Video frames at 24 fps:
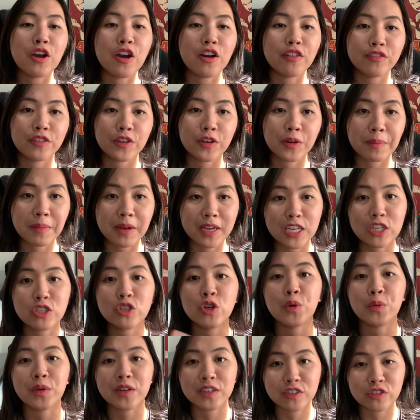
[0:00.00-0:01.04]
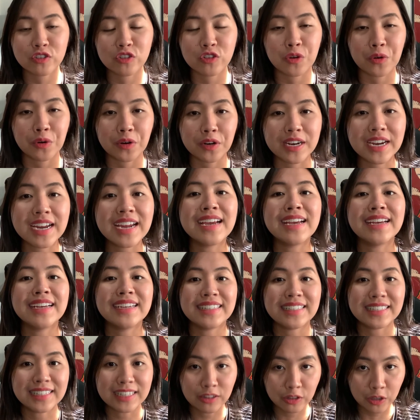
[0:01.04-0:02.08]
off your money towards your
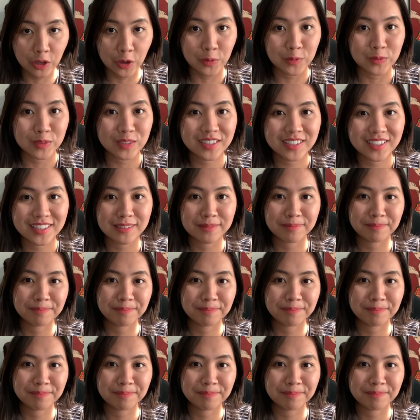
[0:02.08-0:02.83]
loans.